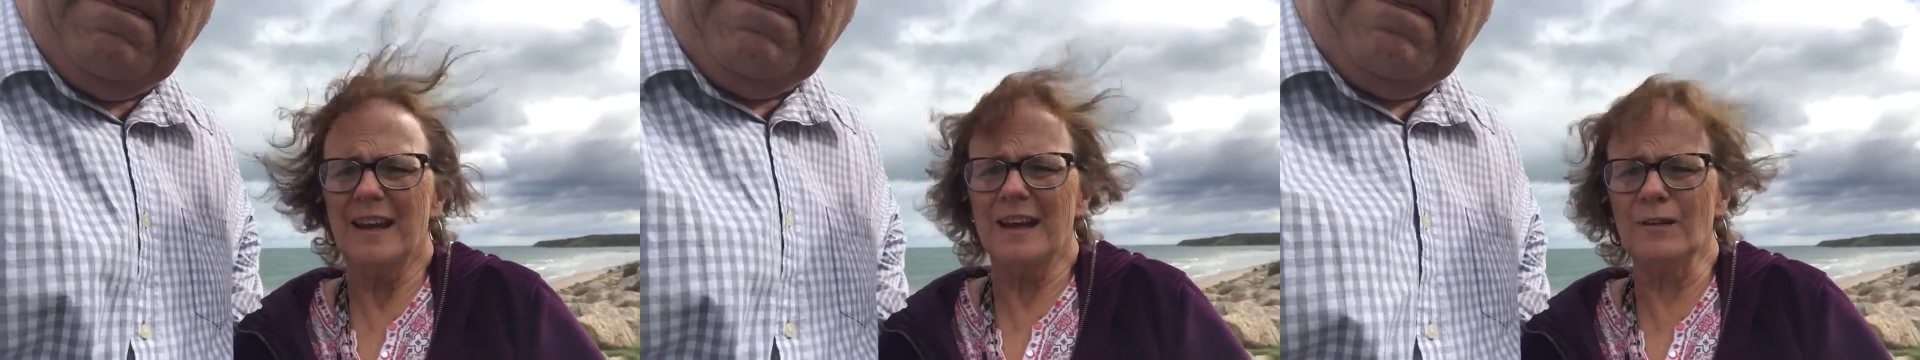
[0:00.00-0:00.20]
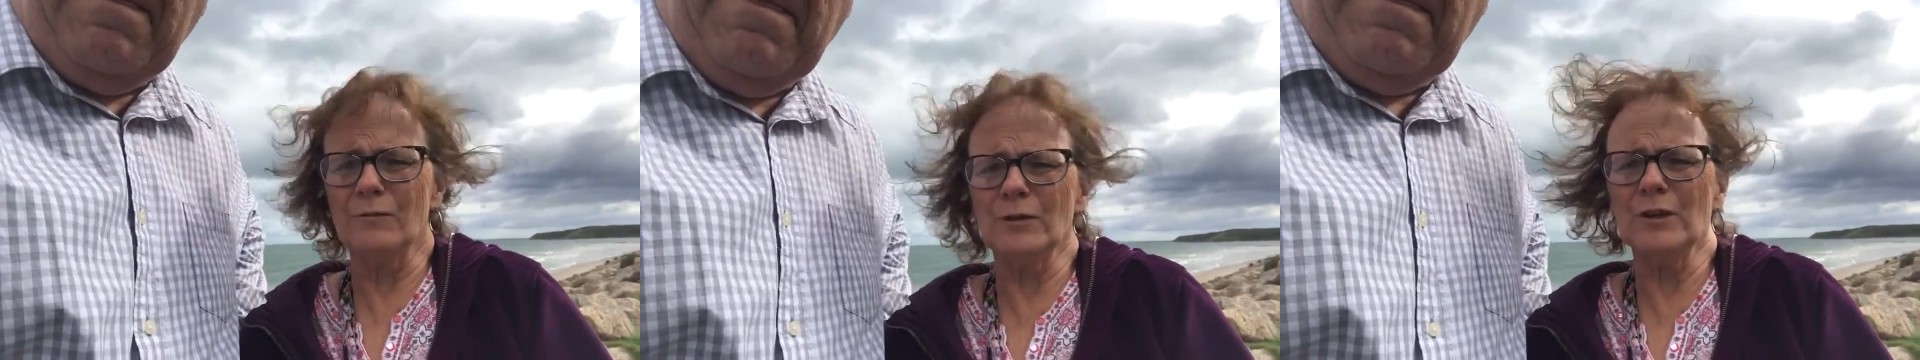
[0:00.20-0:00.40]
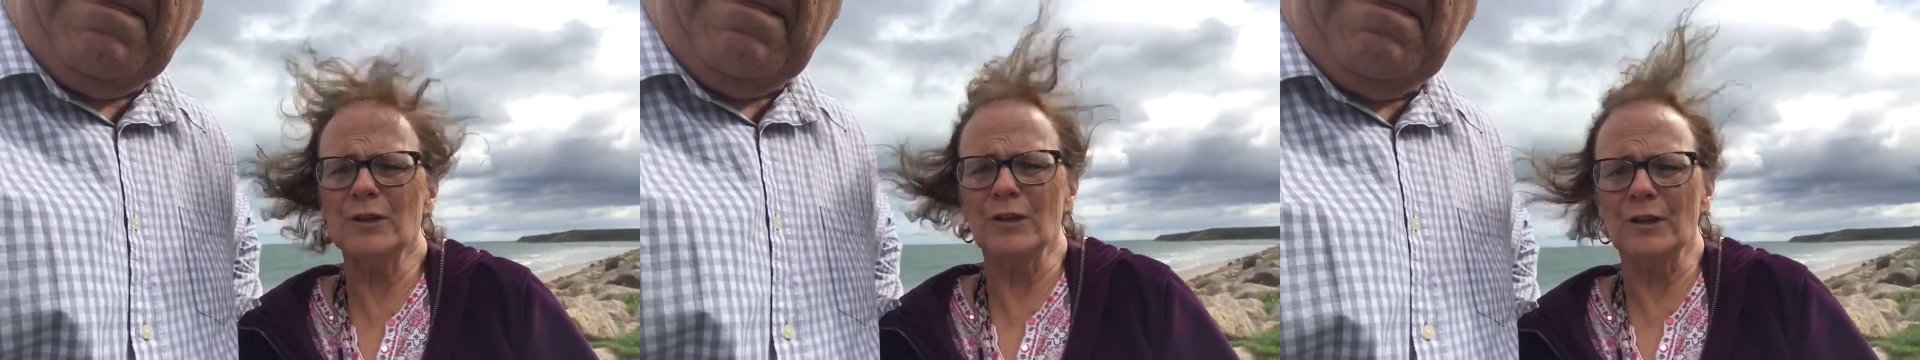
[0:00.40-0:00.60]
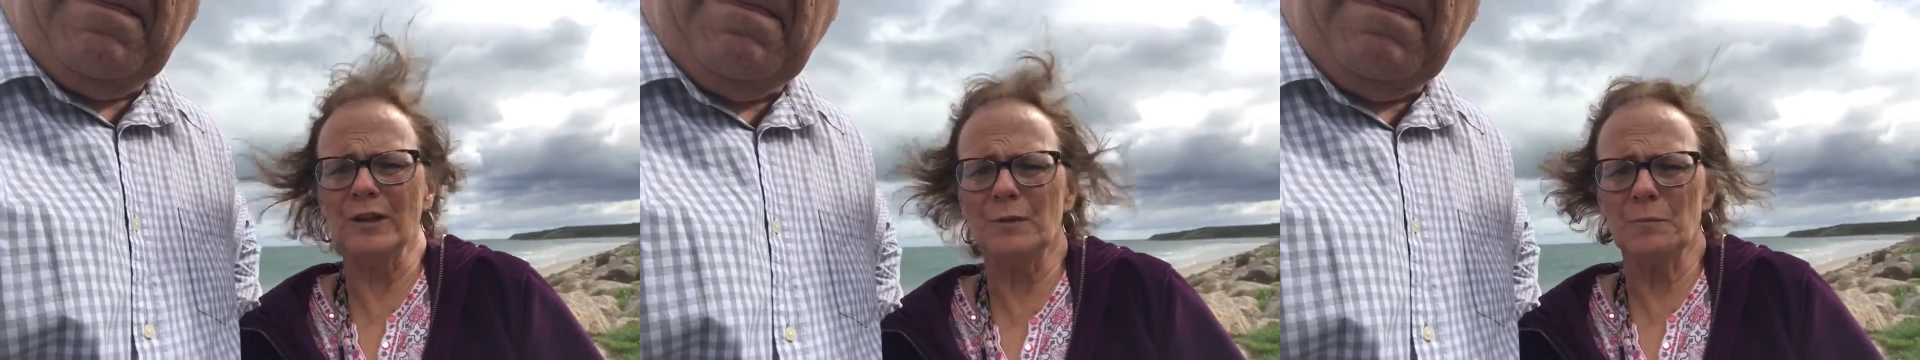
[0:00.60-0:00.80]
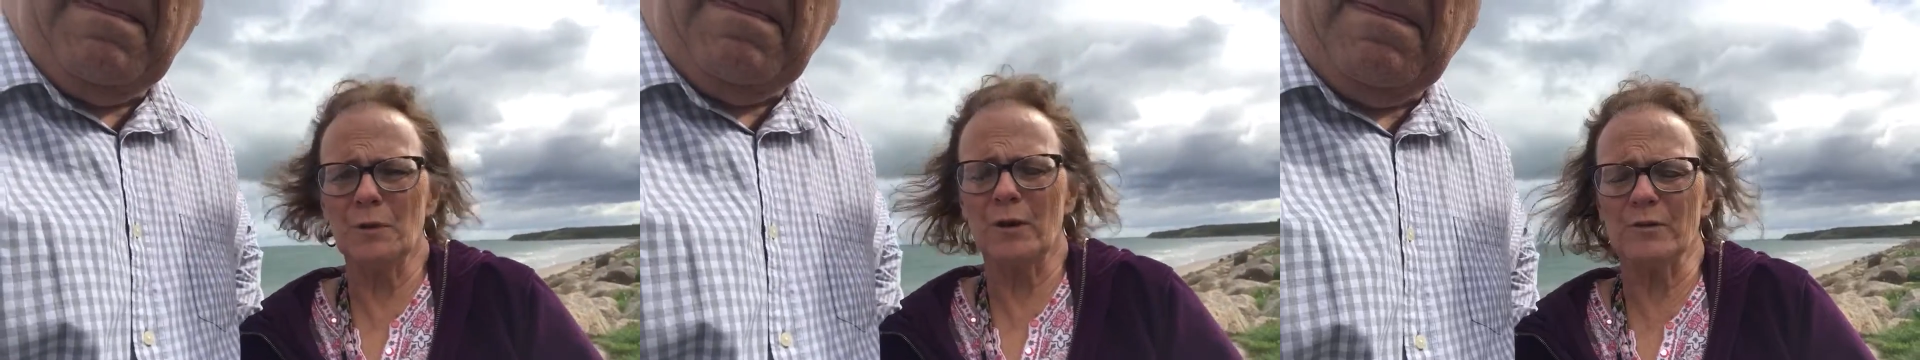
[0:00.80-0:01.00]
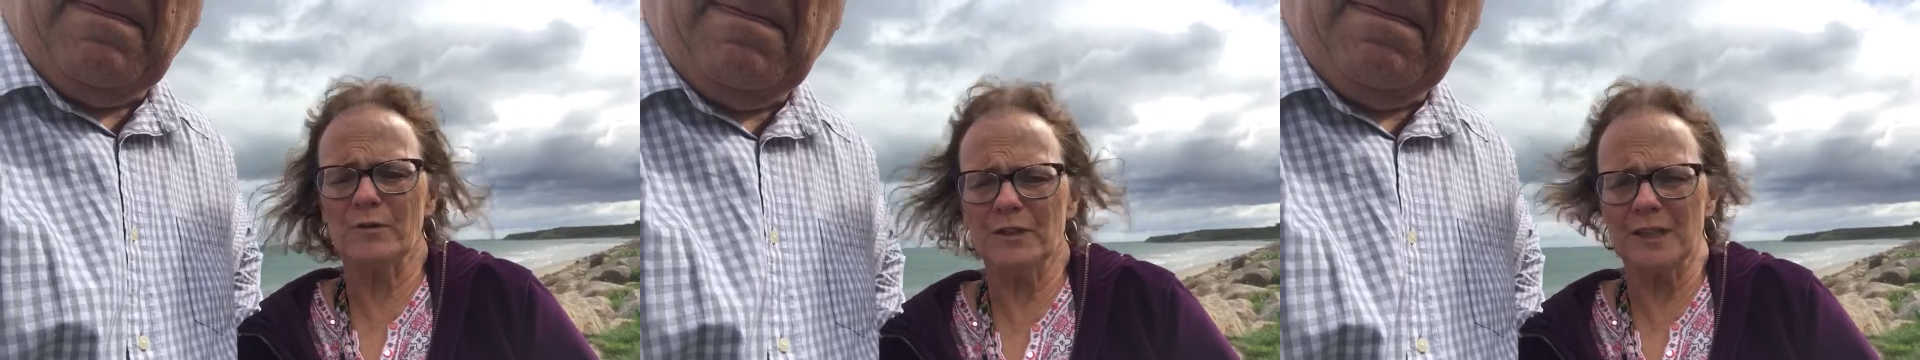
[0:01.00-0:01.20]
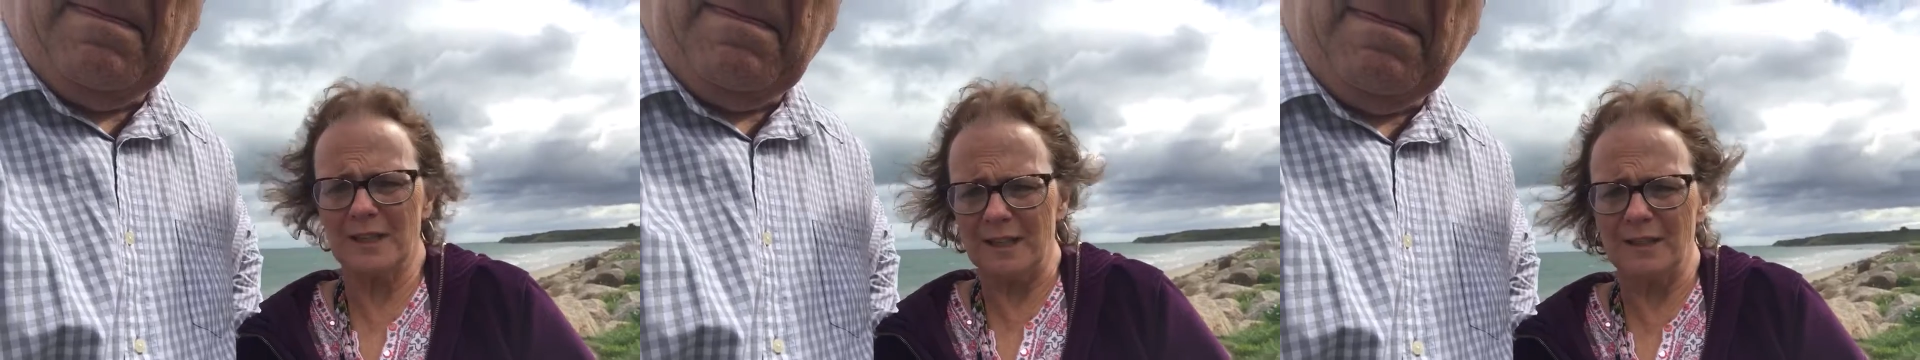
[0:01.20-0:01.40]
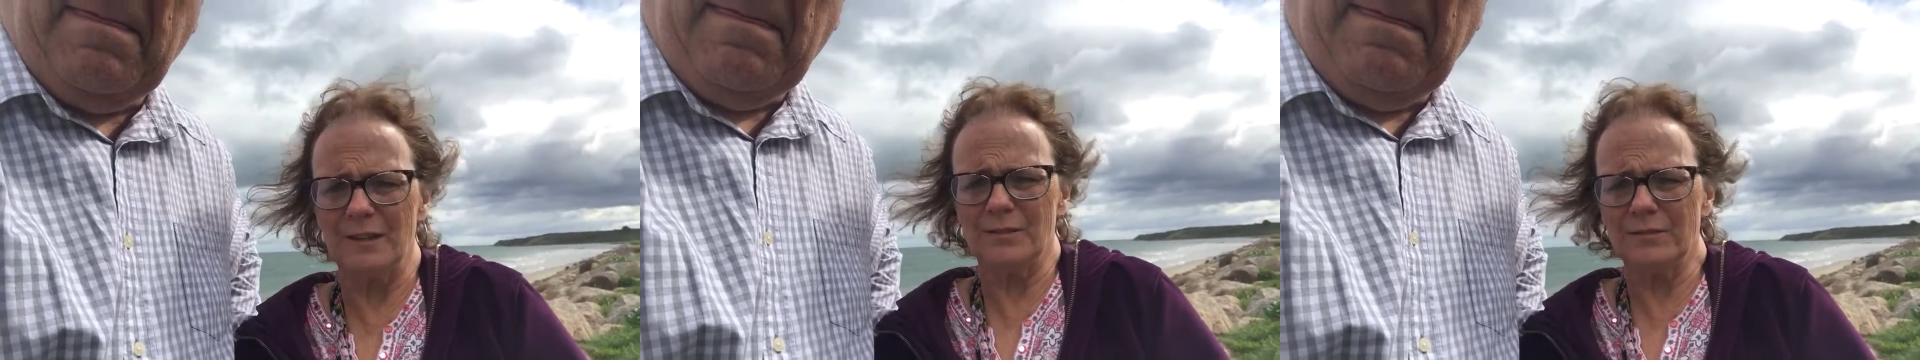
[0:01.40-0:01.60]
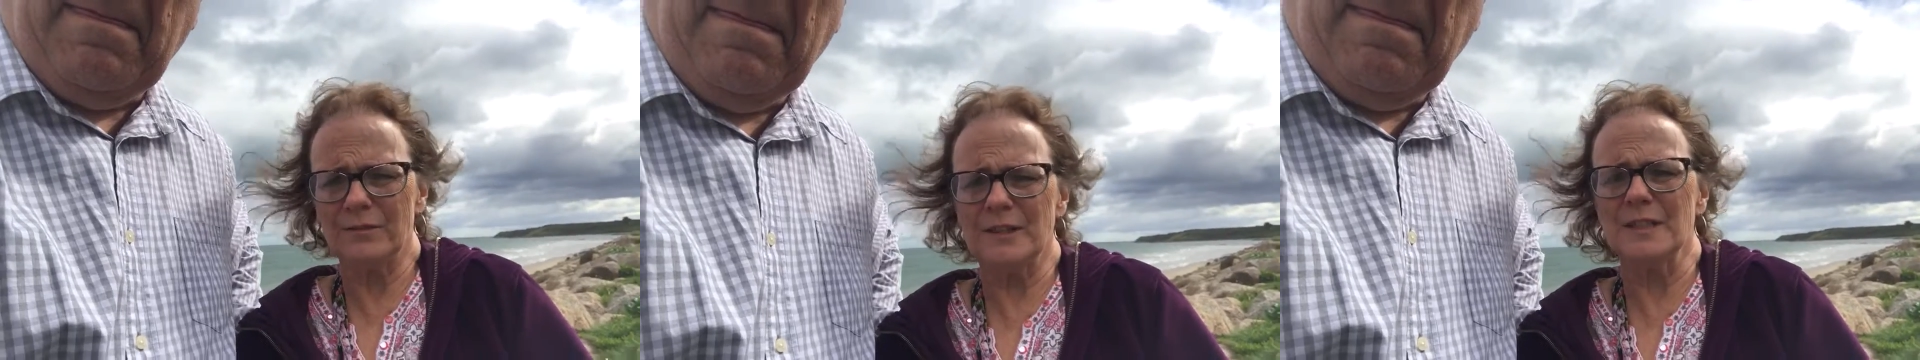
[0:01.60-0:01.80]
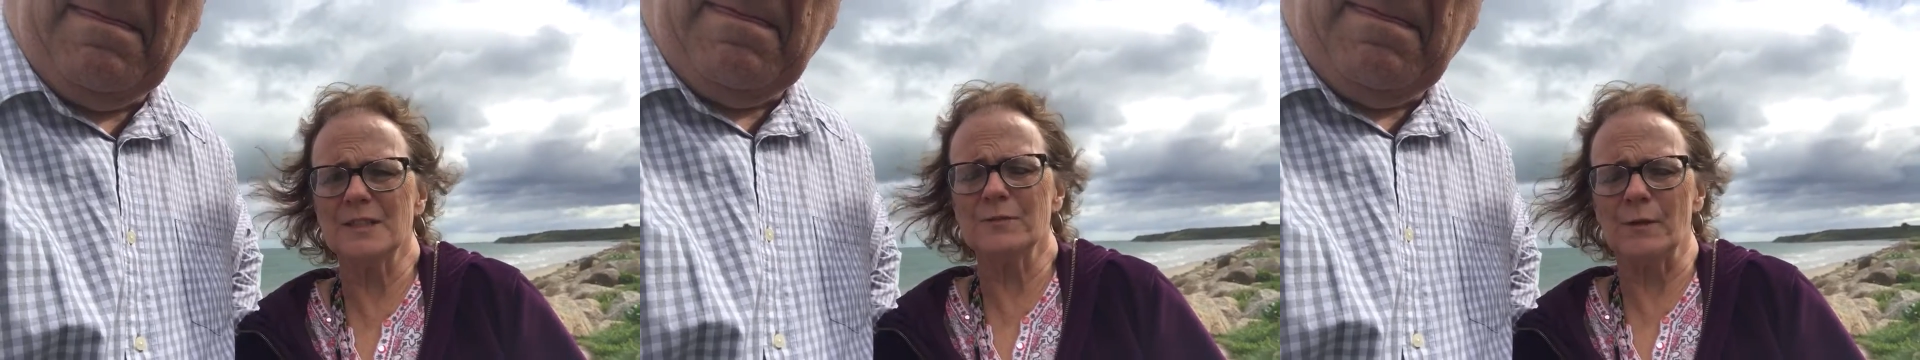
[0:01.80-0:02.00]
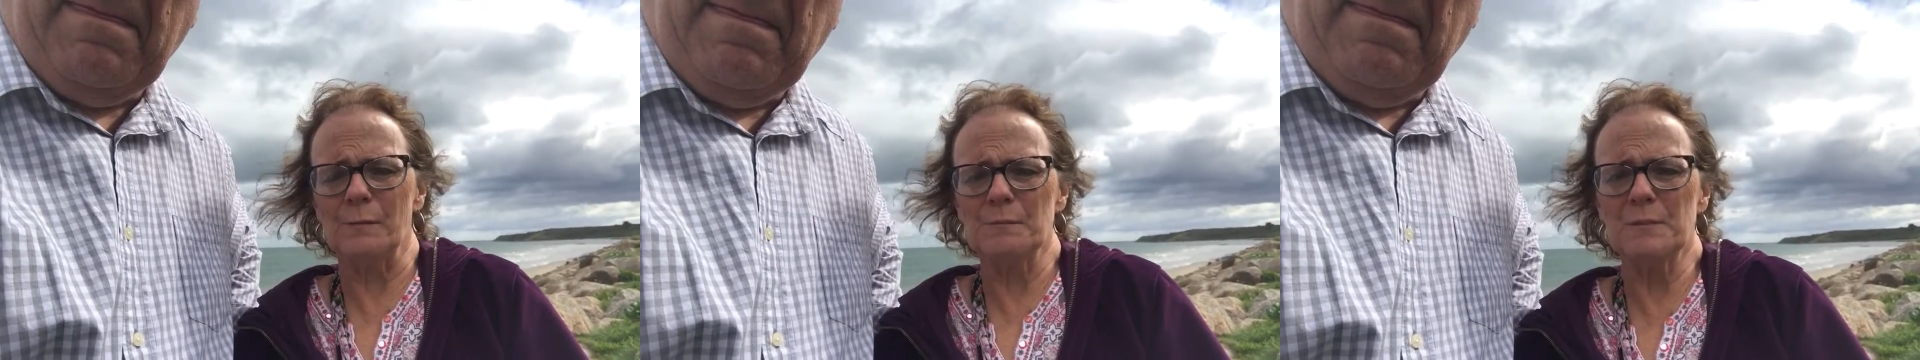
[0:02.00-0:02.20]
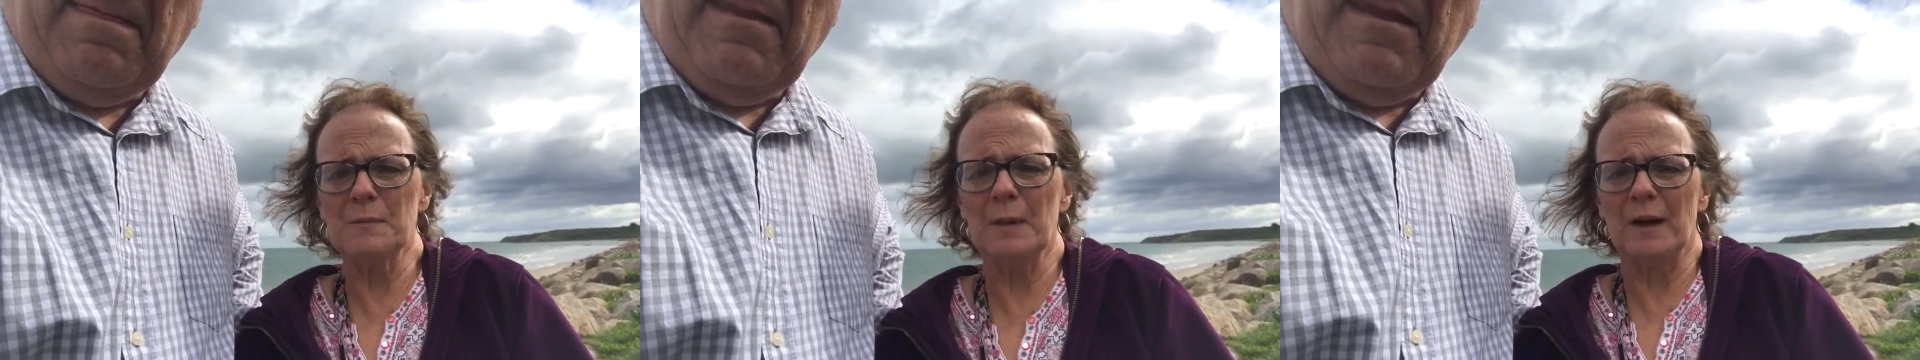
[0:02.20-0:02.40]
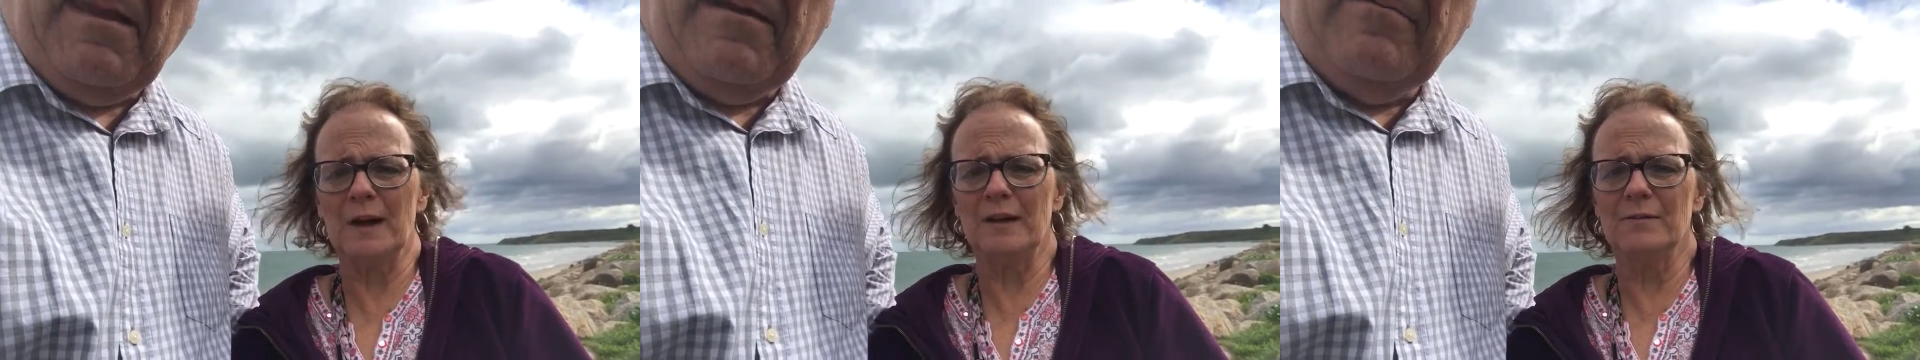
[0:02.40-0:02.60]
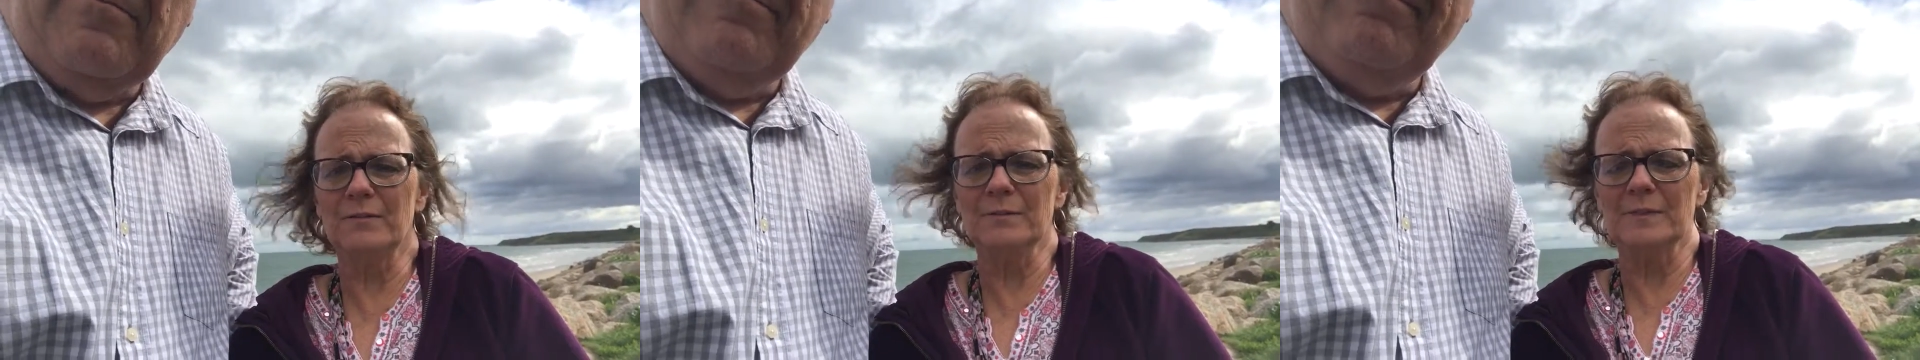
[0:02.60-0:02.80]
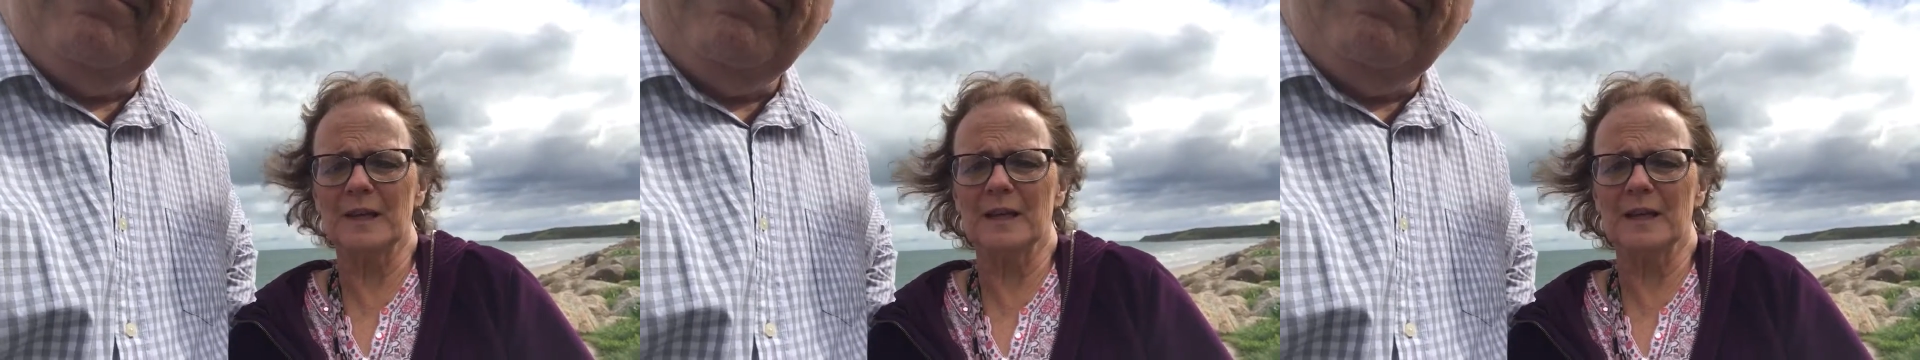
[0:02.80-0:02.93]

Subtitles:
every good and perfect gift is from above,